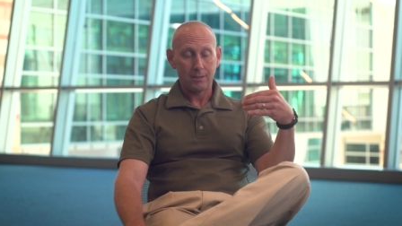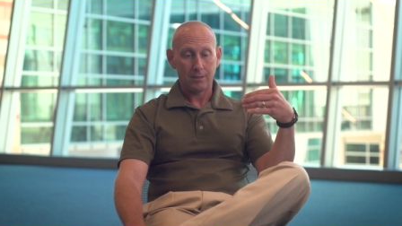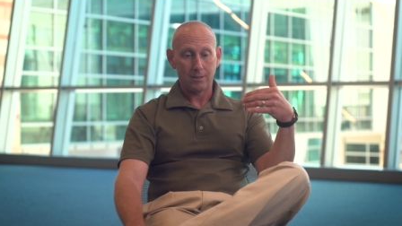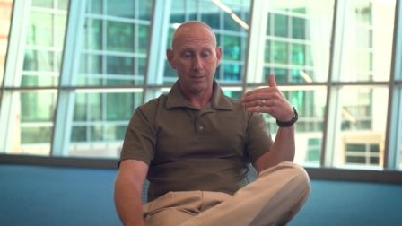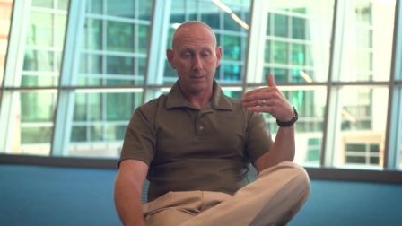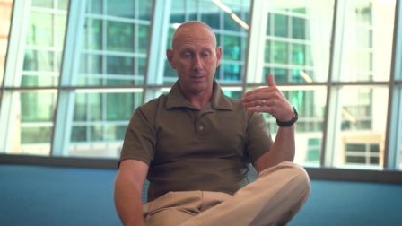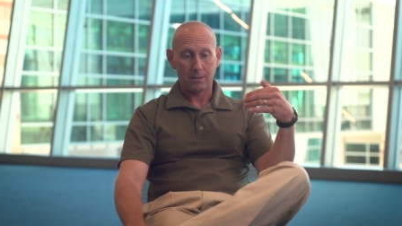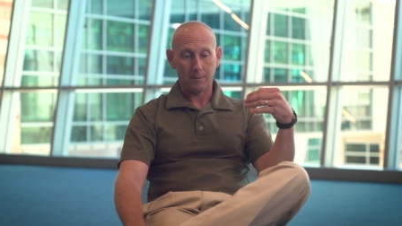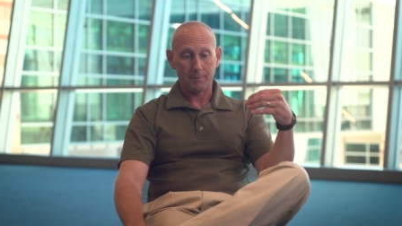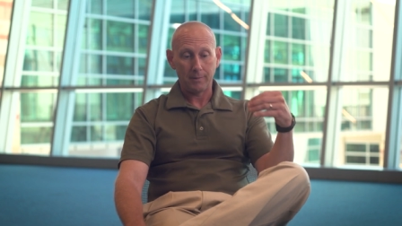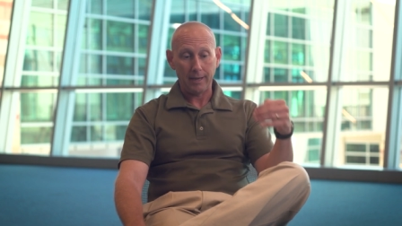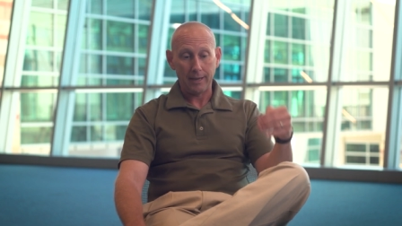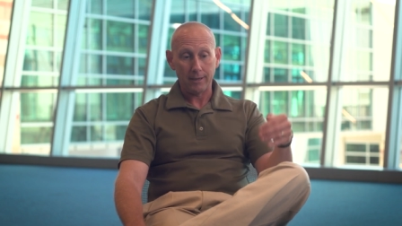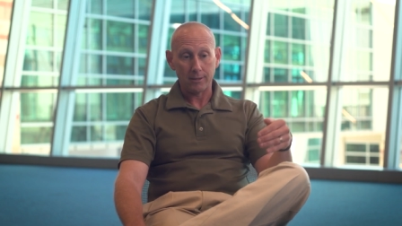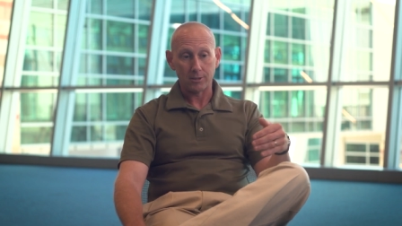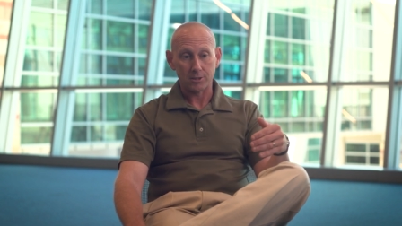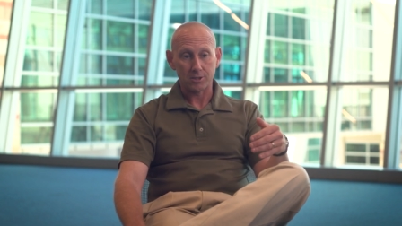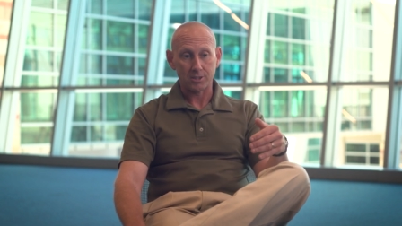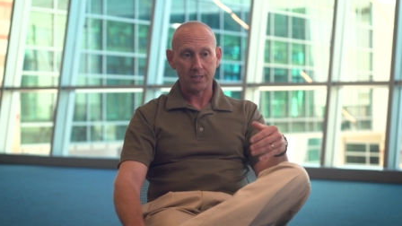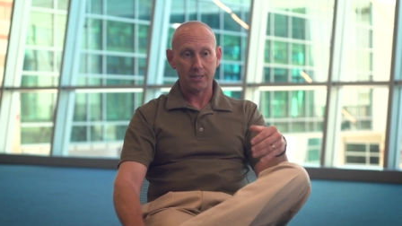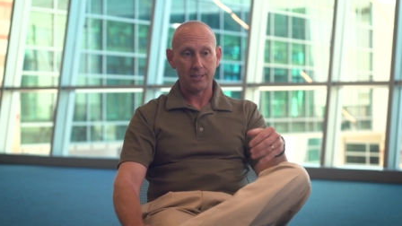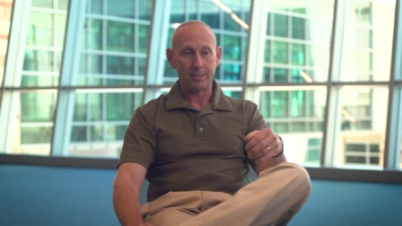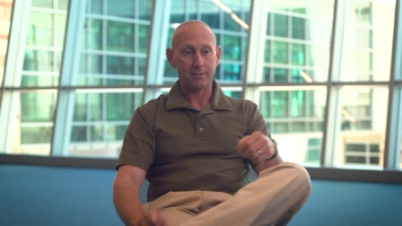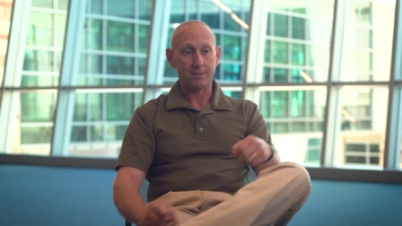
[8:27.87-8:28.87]

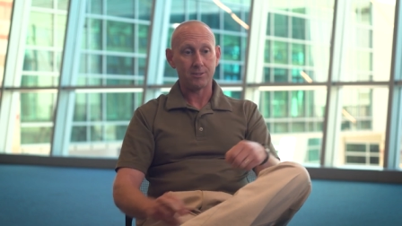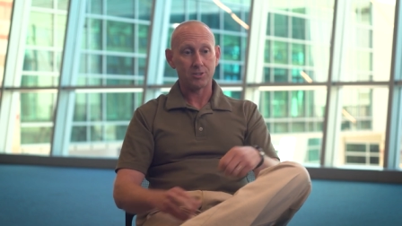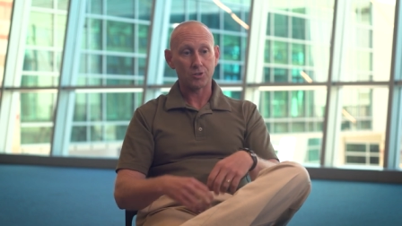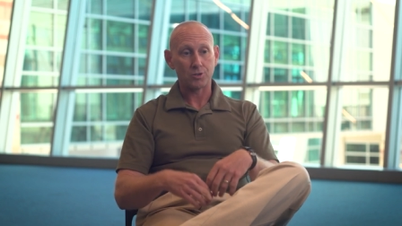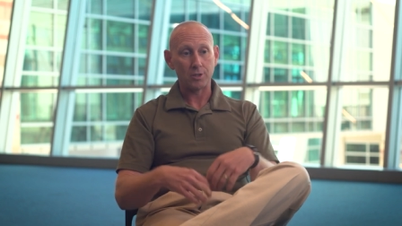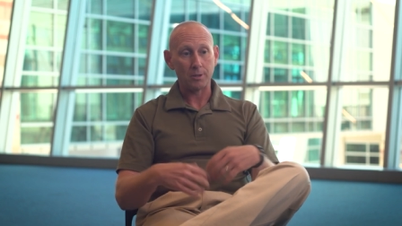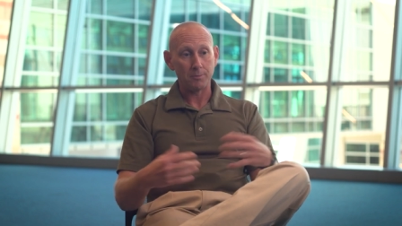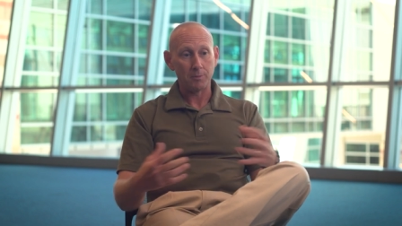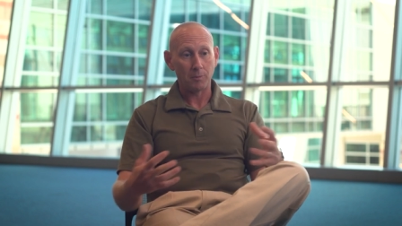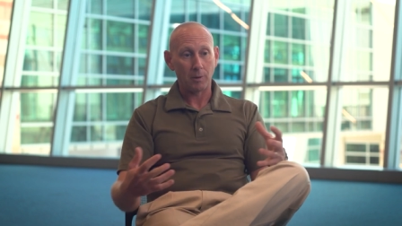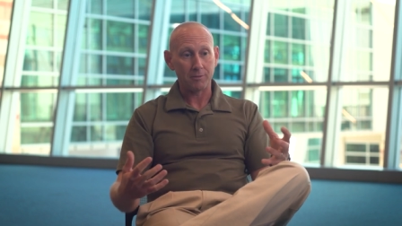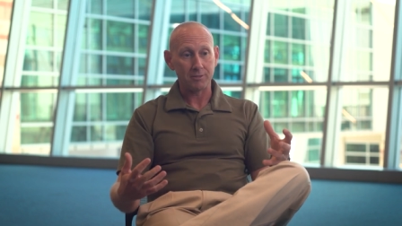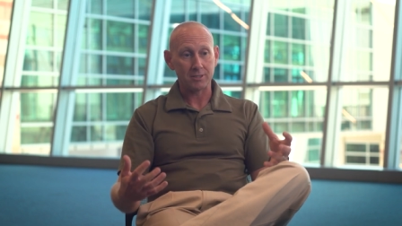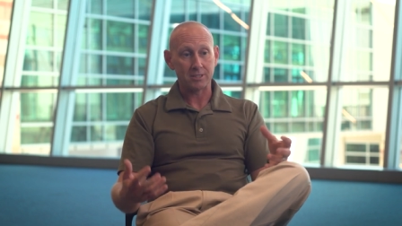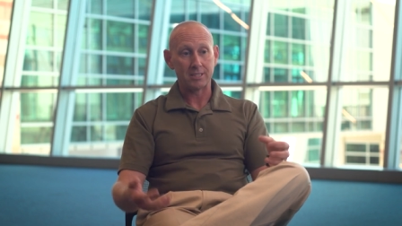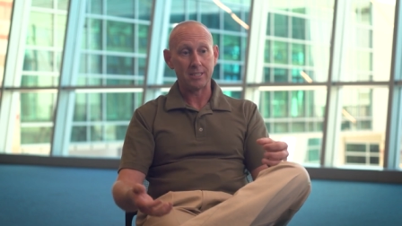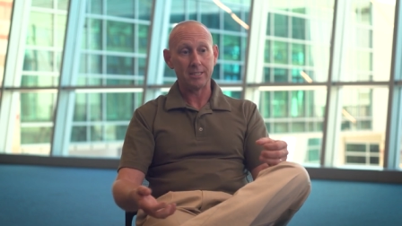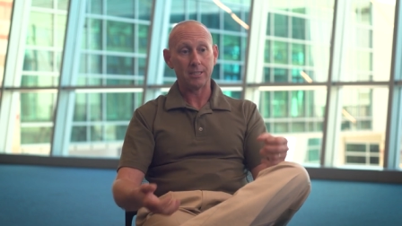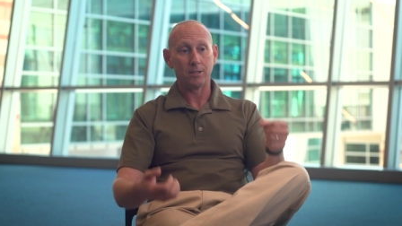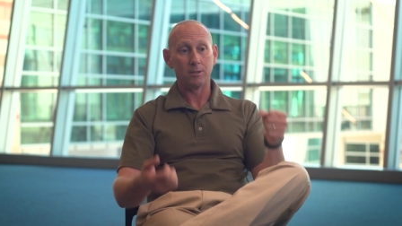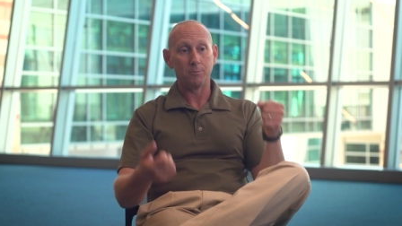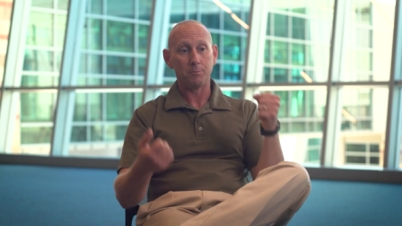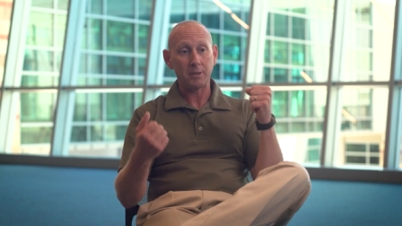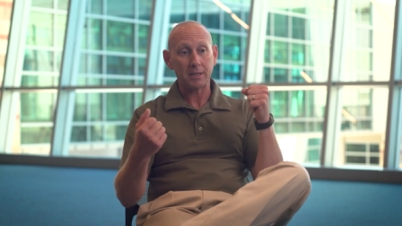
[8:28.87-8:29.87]
Anderson and stripping him off his
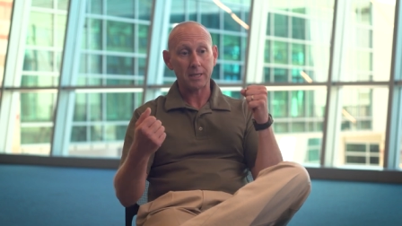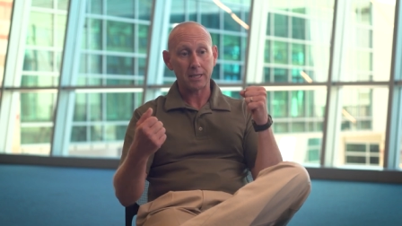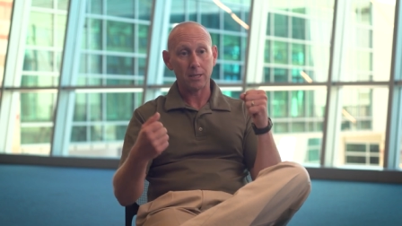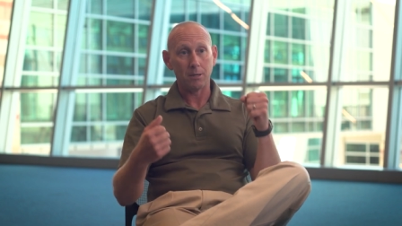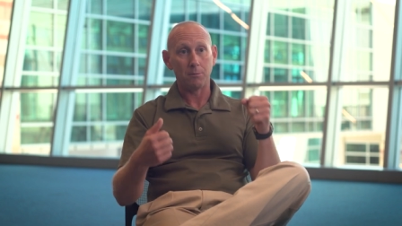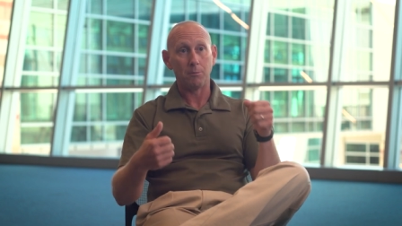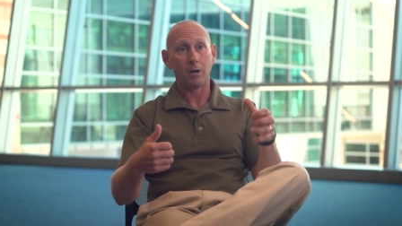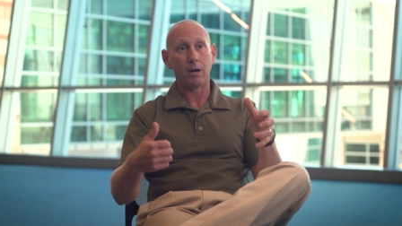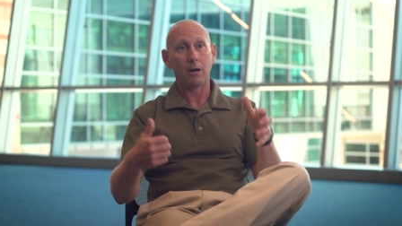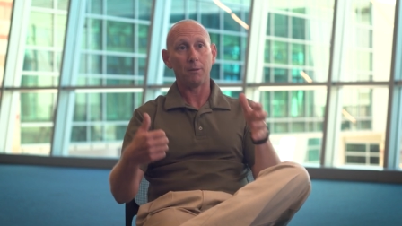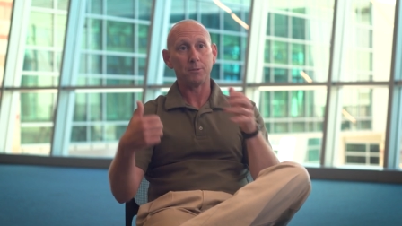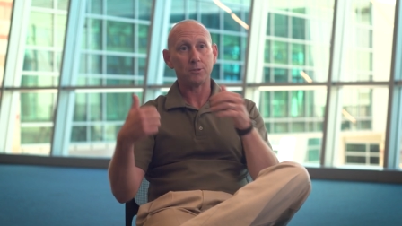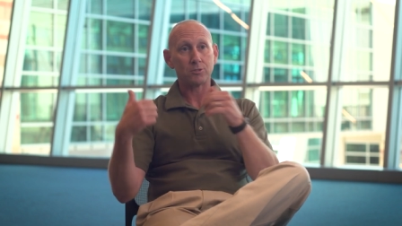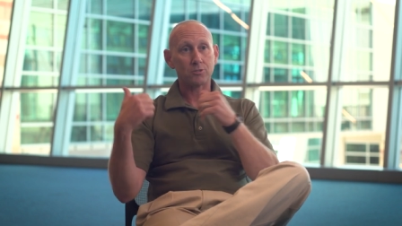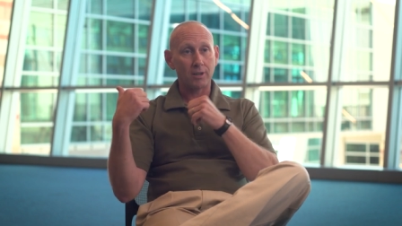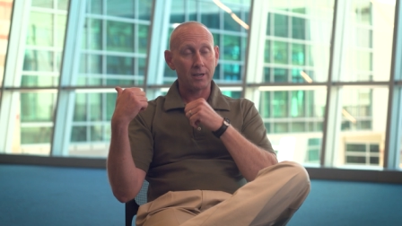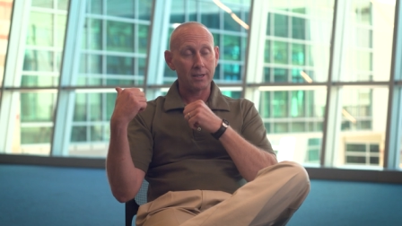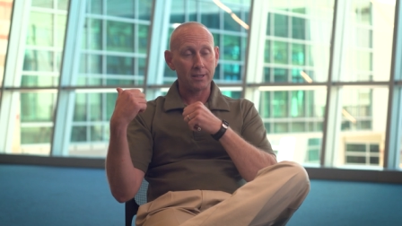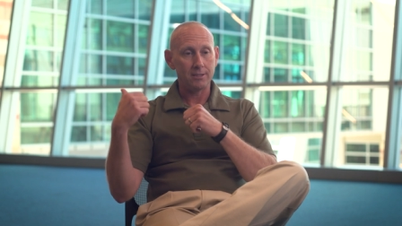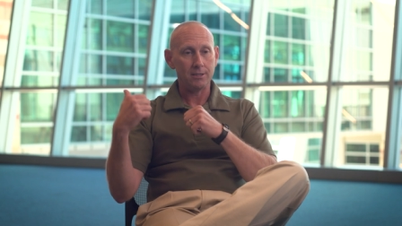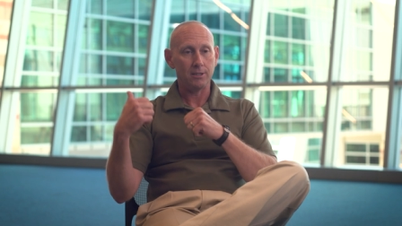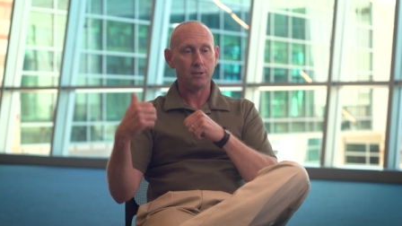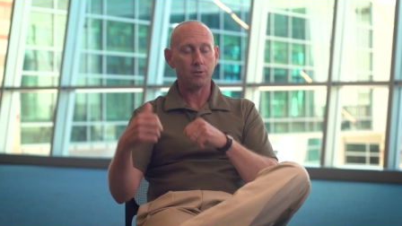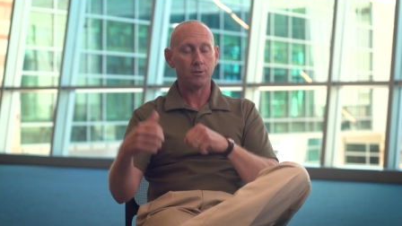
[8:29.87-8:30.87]
gear and picking him up and trying
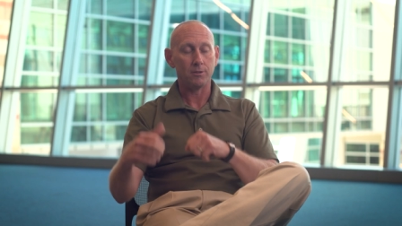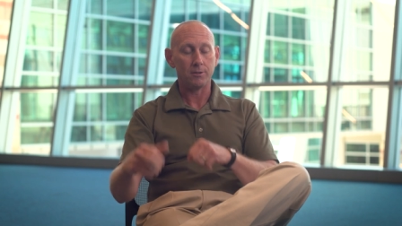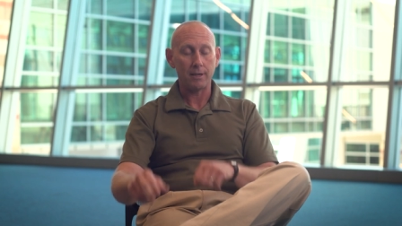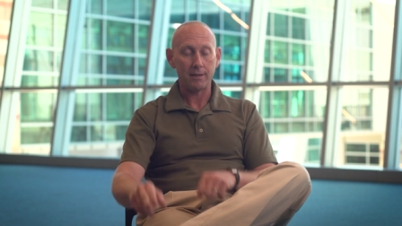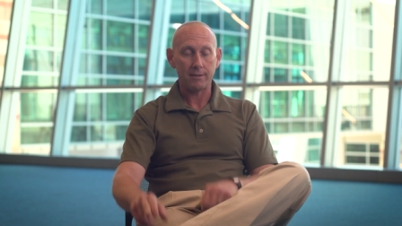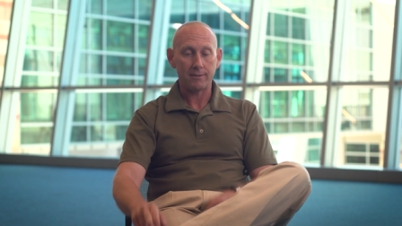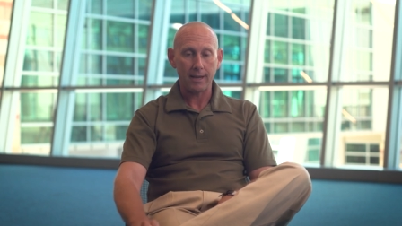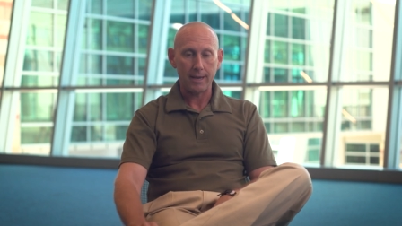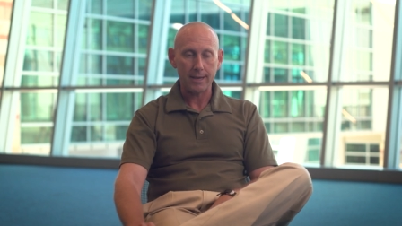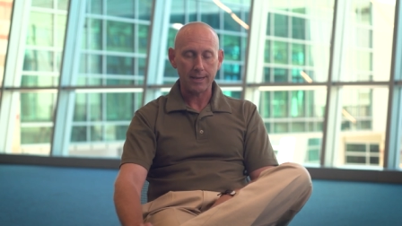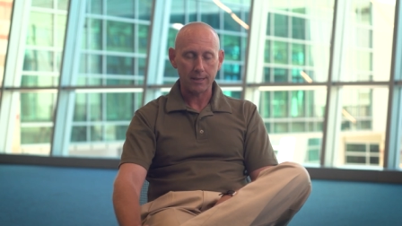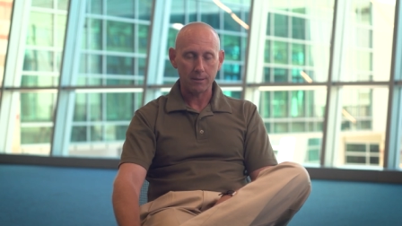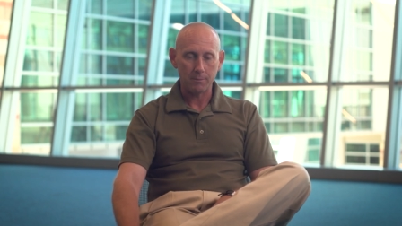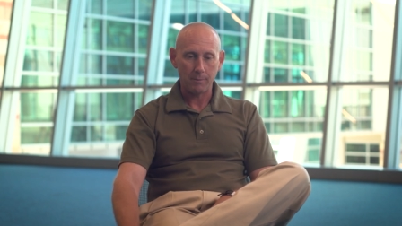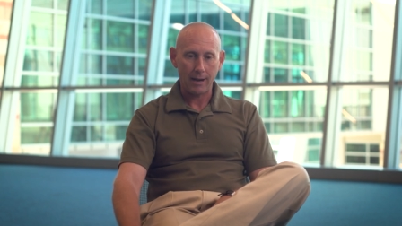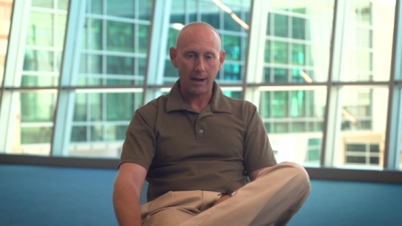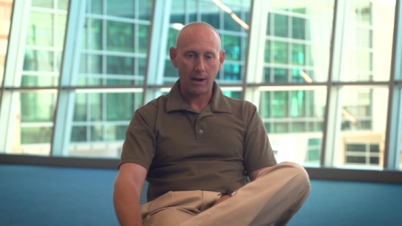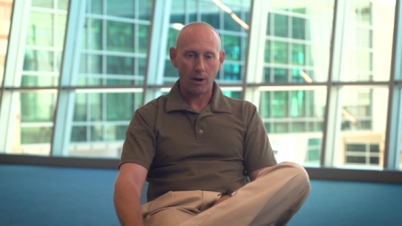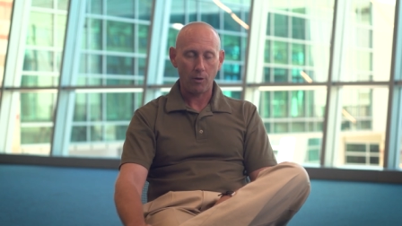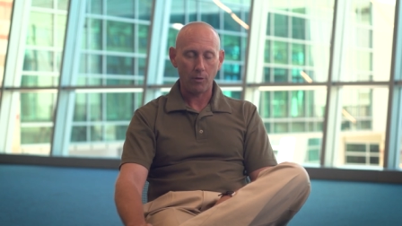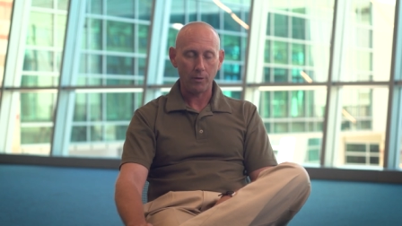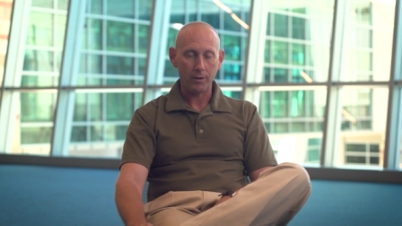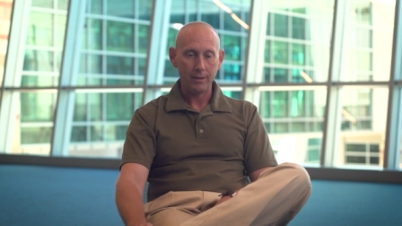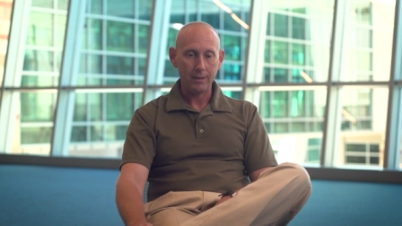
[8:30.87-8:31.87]
to, you know, and taking him
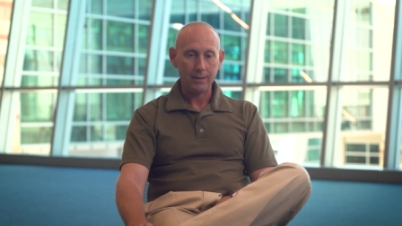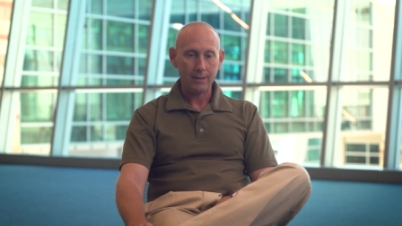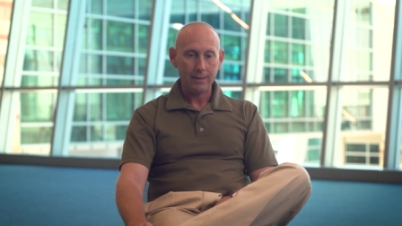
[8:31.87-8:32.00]
out.